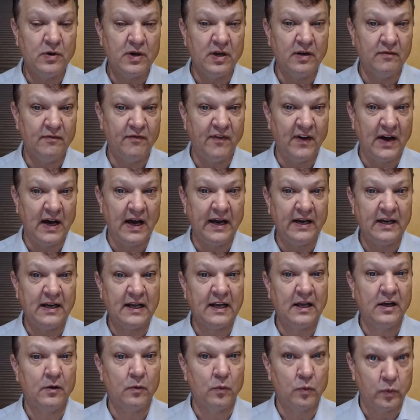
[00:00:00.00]
you can find
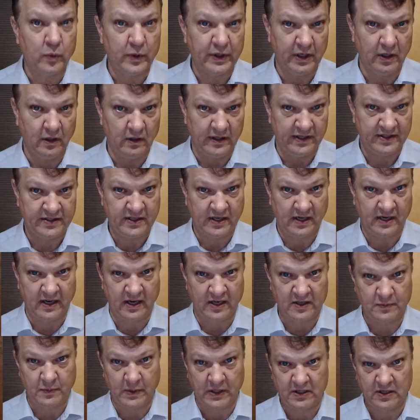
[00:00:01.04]
and get a realistic
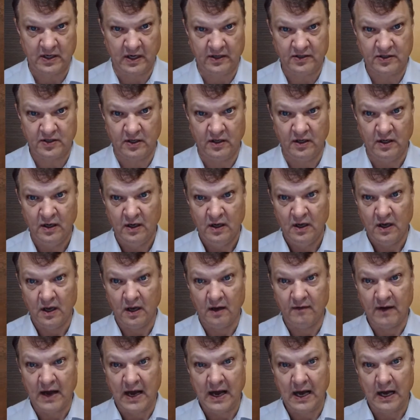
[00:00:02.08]
expectation
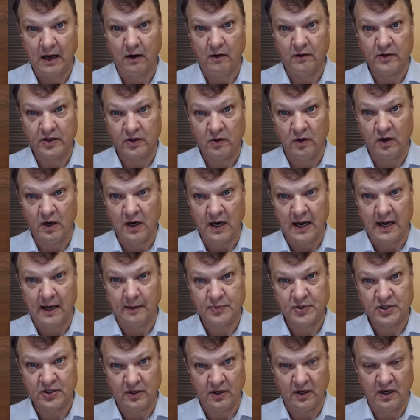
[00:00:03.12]
of how your
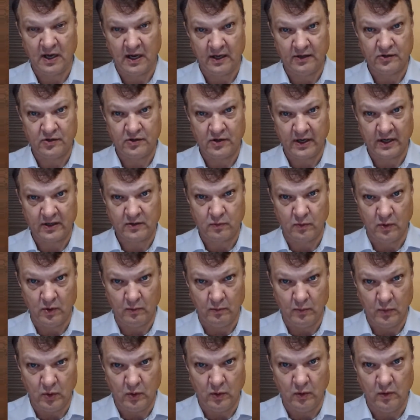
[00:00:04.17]
option contract will
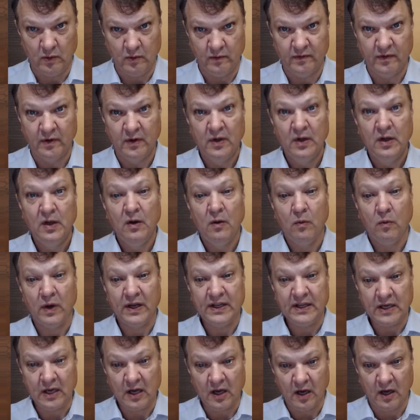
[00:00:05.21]
move
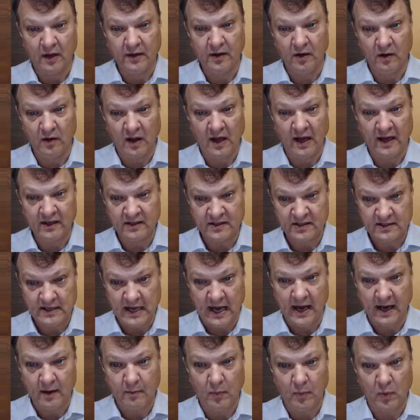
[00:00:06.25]
when the underlying
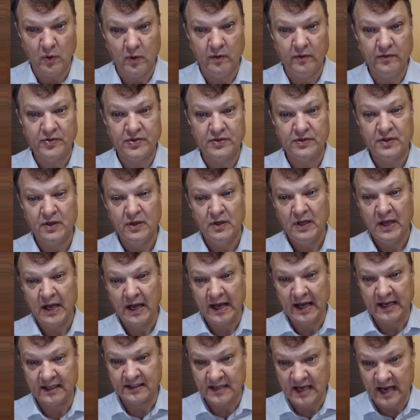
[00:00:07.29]
stock moves,
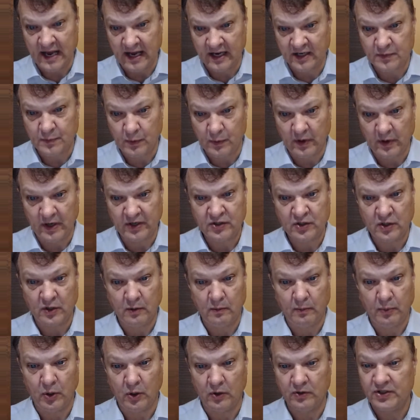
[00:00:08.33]
as expiration
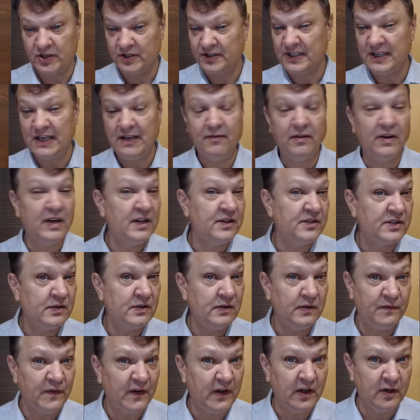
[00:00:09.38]
approaches, even as
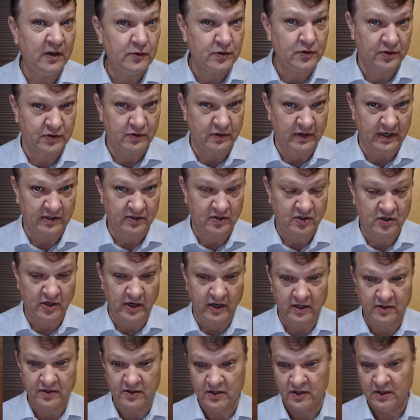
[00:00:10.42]
interest rates
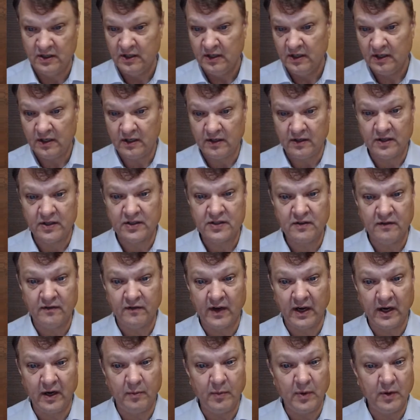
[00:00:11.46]
change. In this
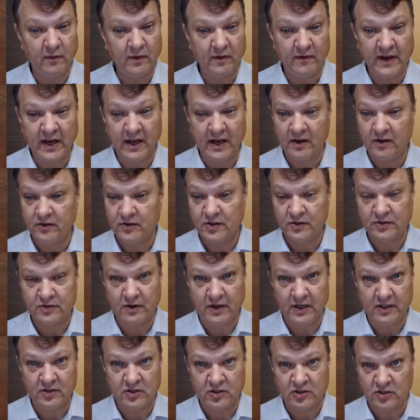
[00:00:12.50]
environment, we've had interest
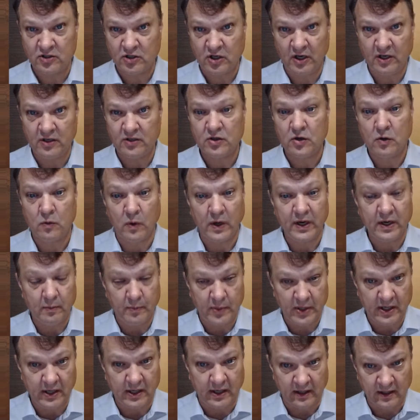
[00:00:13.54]
rates change quite a
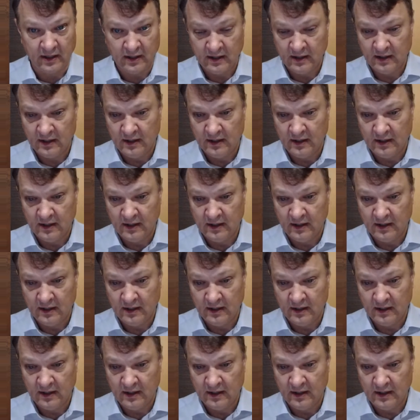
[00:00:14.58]
bit.